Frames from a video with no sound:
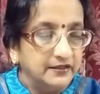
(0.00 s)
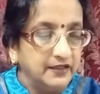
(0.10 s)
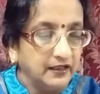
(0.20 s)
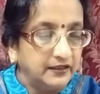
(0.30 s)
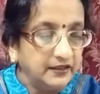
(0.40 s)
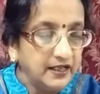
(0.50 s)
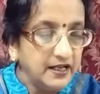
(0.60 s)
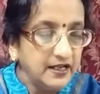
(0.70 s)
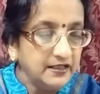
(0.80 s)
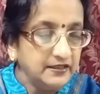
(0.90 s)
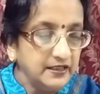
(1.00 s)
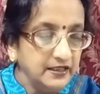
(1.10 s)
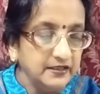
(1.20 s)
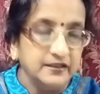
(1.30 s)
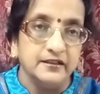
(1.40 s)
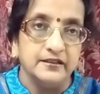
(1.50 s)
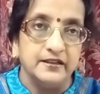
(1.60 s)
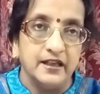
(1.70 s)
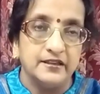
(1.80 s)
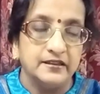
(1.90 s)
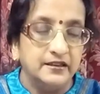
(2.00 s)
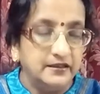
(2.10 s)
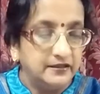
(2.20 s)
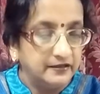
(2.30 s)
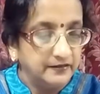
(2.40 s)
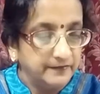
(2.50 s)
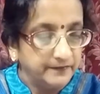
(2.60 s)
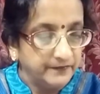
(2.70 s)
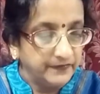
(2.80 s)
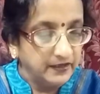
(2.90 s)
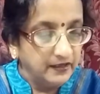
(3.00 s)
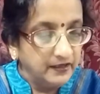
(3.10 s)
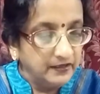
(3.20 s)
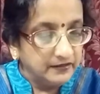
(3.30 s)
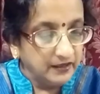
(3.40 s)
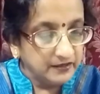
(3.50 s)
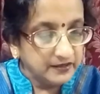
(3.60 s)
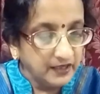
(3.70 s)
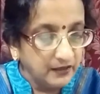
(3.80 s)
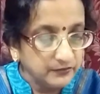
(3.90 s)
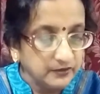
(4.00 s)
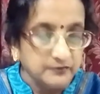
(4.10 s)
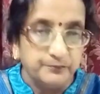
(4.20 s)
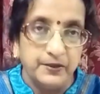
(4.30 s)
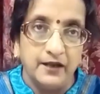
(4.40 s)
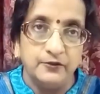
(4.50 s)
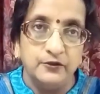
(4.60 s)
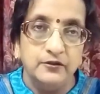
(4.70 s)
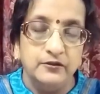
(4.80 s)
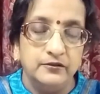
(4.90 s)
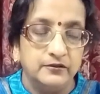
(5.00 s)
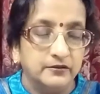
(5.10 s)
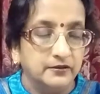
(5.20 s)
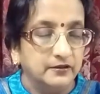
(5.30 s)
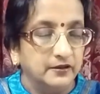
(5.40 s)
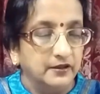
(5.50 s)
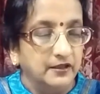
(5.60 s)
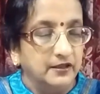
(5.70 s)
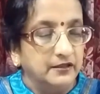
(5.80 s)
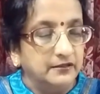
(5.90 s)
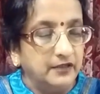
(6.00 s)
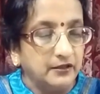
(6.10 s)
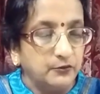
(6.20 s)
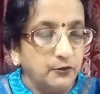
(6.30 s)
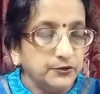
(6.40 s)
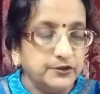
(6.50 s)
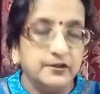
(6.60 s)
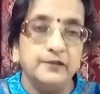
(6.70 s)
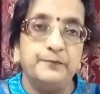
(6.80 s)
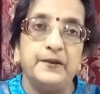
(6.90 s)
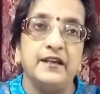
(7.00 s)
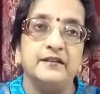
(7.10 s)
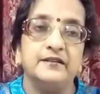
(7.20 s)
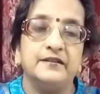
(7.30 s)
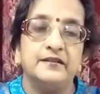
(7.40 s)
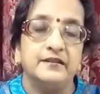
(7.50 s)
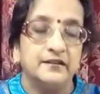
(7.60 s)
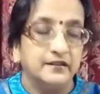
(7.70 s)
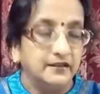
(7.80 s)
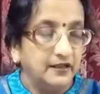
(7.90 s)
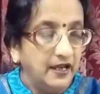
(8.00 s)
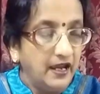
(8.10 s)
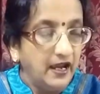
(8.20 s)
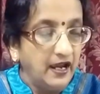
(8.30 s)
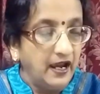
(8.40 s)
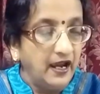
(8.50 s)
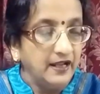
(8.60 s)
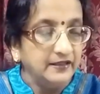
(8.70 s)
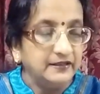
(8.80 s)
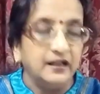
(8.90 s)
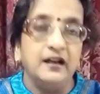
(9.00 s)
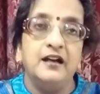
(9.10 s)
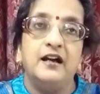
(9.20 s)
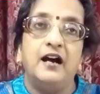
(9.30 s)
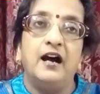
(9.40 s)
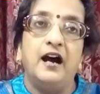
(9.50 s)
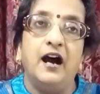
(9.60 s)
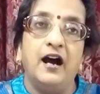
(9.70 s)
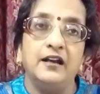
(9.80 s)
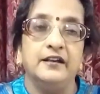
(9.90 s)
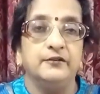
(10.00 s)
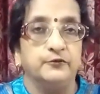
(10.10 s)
the great Indian desert, the southern plateau, the coastal plains and the island